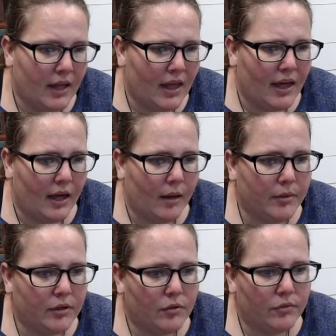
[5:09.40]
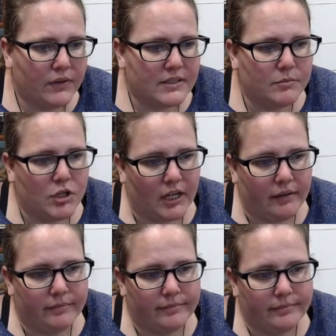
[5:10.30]
I'm going to go fix some chicken,
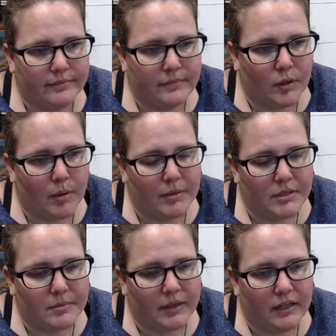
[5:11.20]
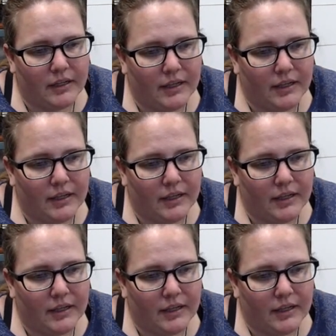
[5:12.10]
her mom explained.